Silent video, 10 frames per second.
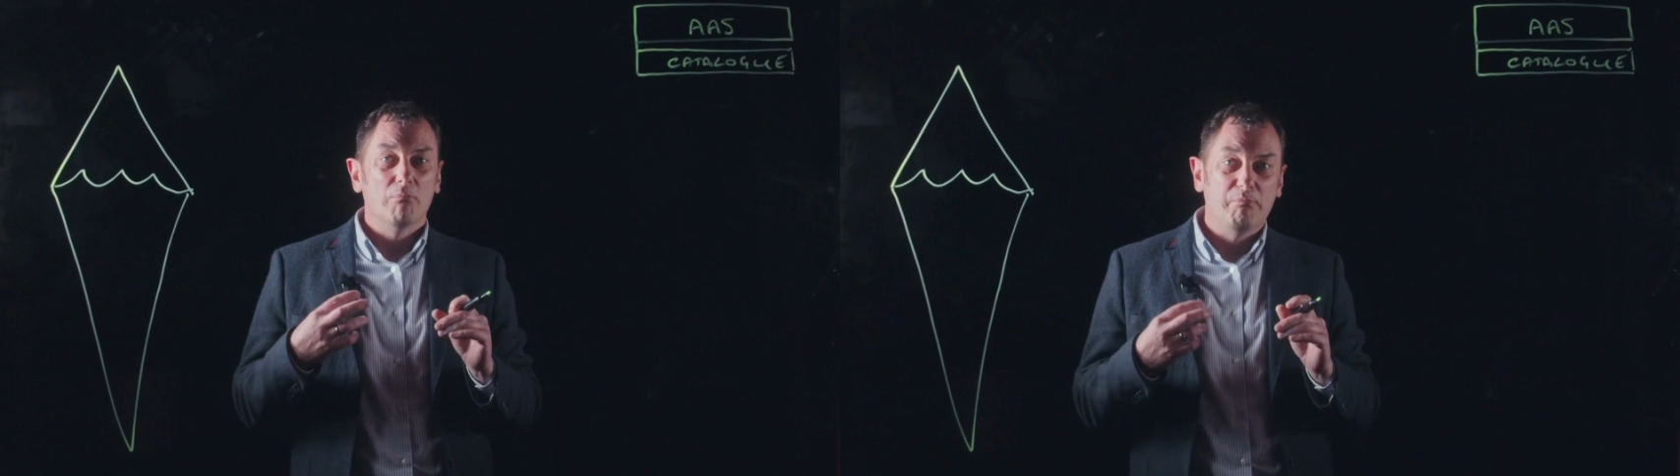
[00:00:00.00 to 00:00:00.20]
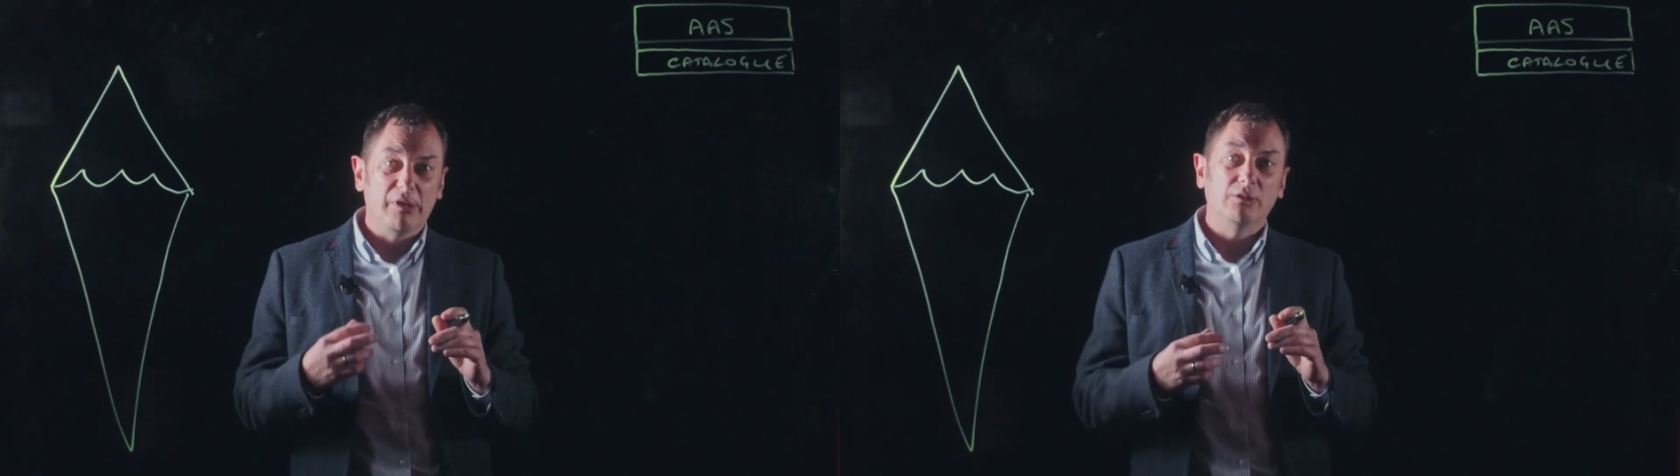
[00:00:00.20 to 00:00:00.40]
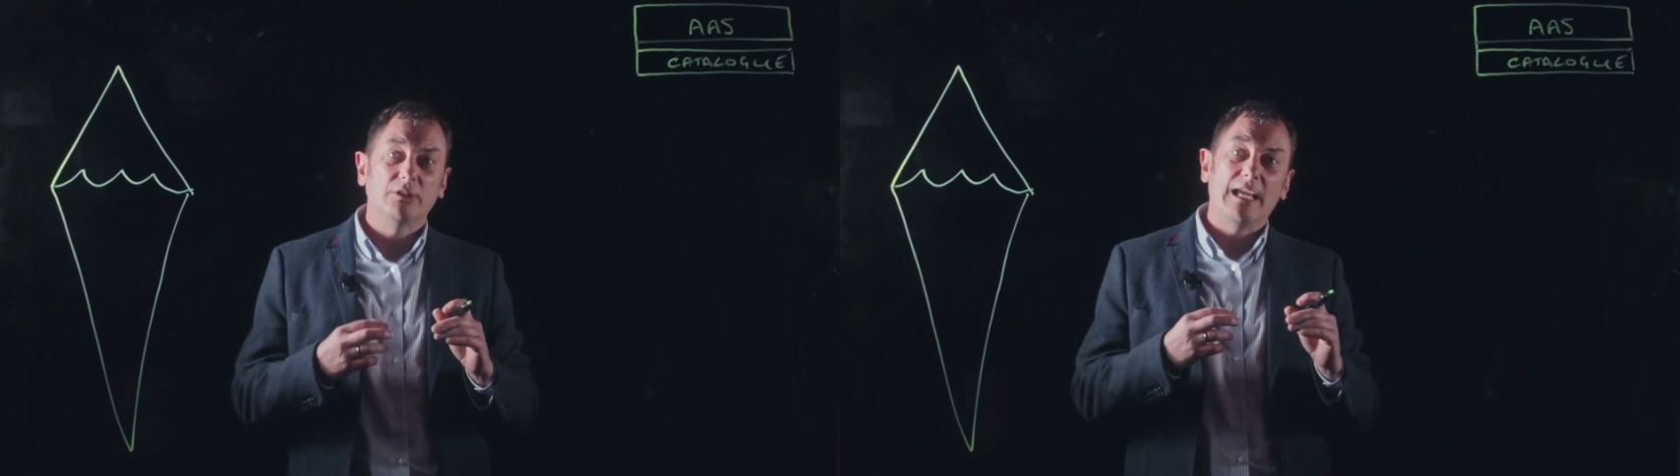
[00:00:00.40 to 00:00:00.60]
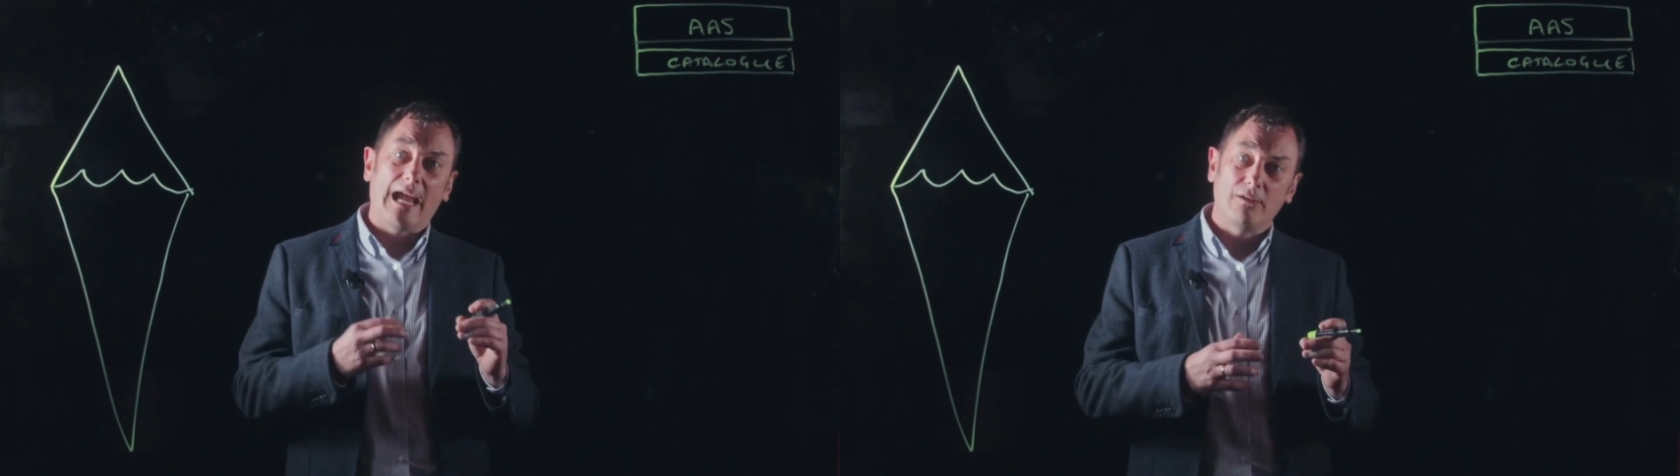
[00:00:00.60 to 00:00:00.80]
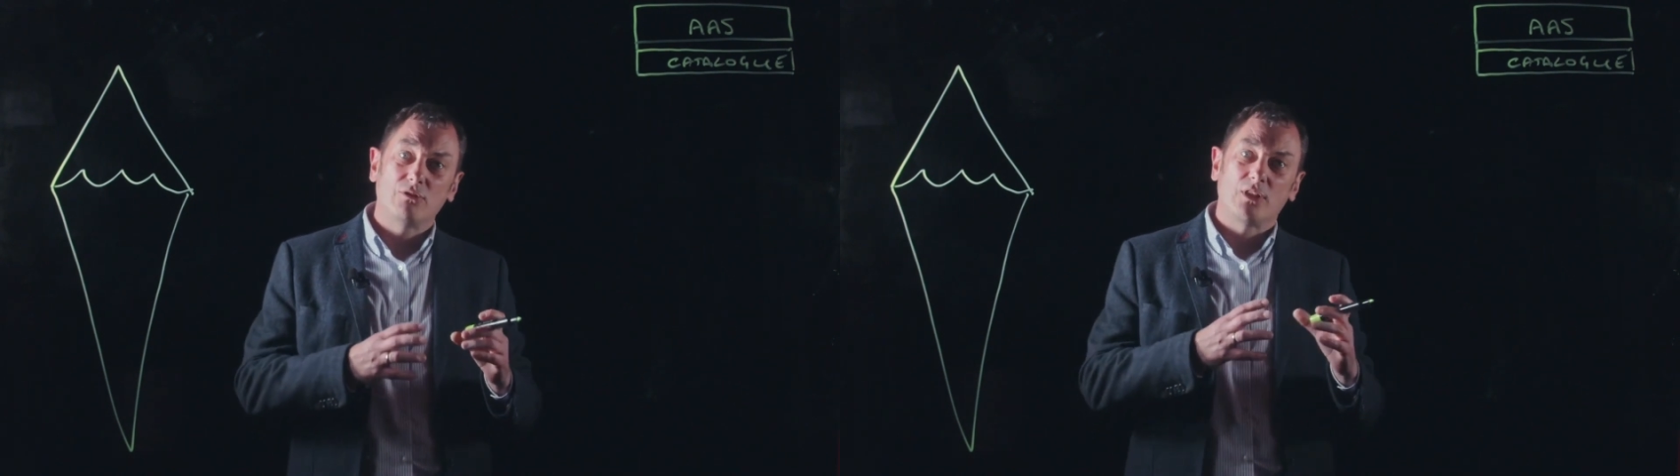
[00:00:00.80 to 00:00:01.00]
building
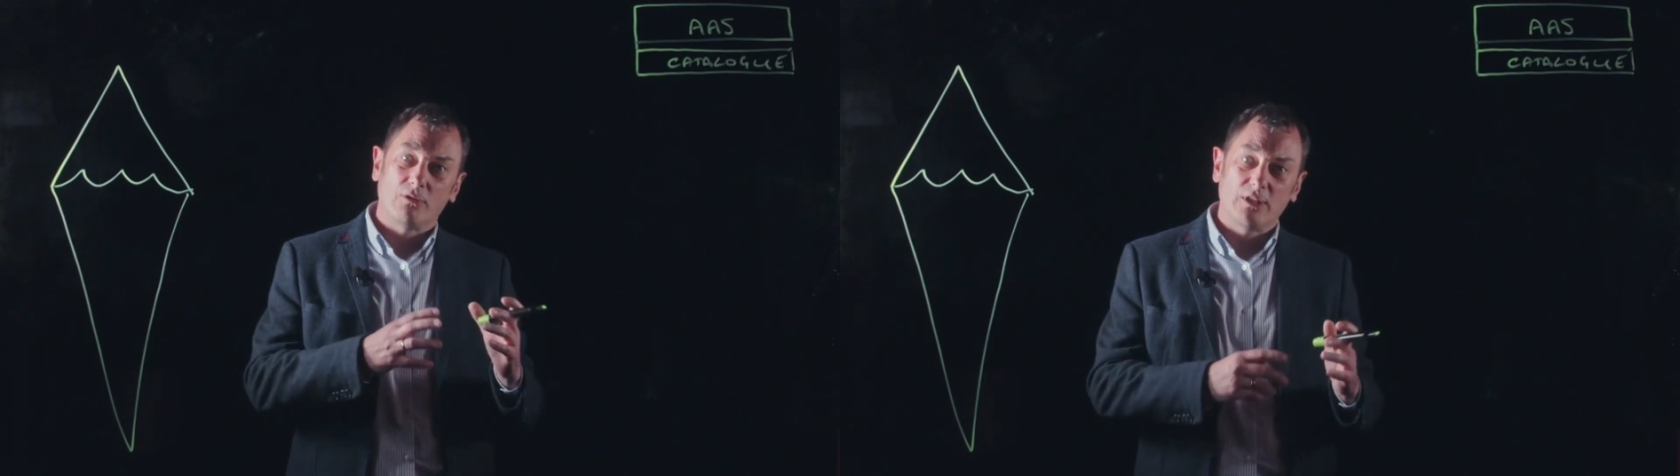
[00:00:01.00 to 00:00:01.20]
out those